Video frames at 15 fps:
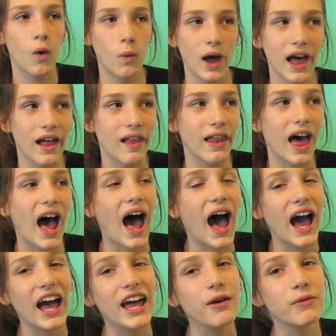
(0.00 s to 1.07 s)
Well,
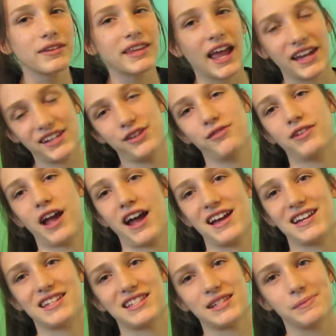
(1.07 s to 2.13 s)
I would like you
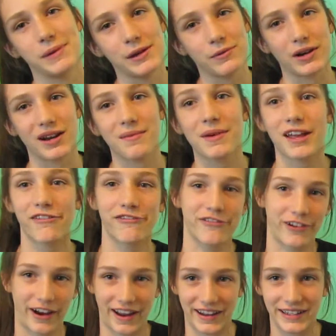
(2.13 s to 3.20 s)
guys to meet one of my
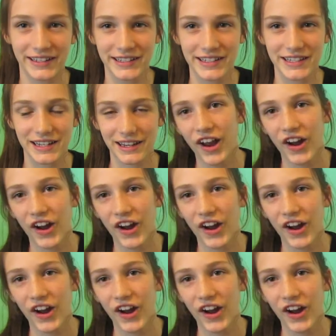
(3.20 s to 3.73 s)
friends.